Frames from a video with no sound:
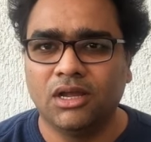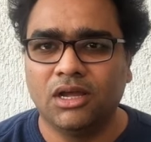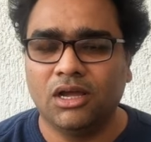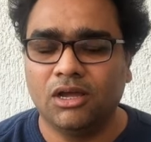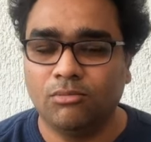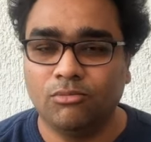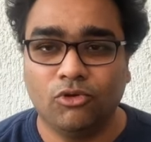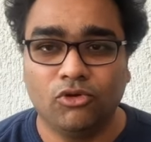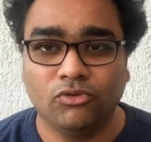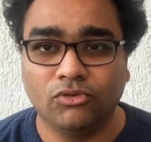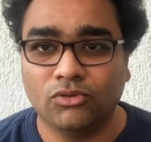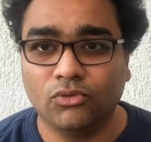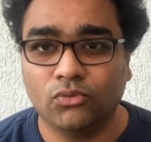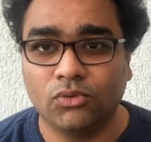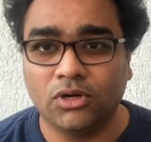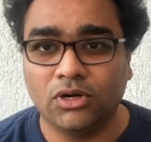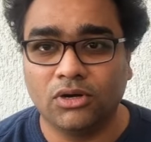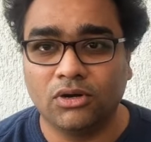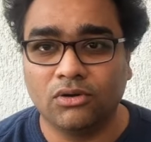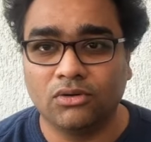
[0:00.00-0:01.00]
i'm going to
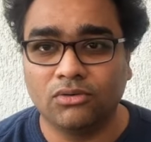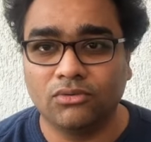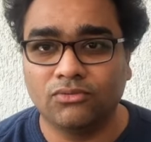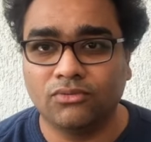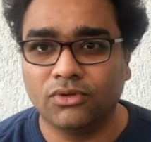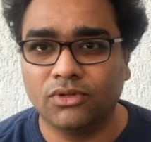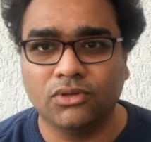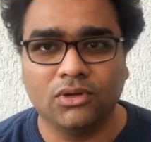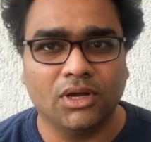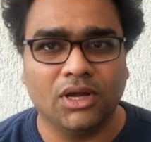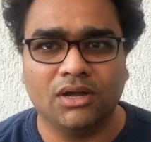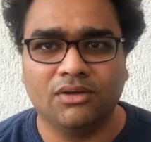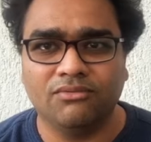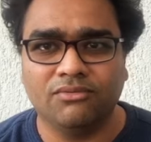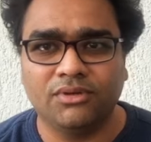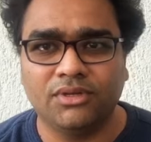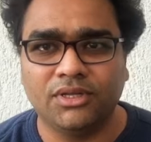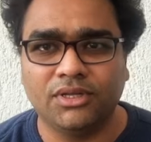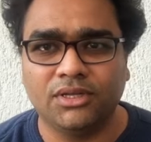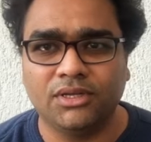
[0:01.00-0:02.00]
work out for the half
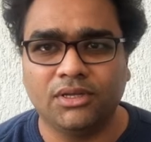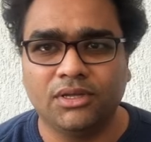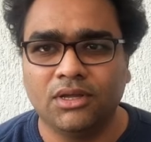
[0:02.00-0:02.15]
day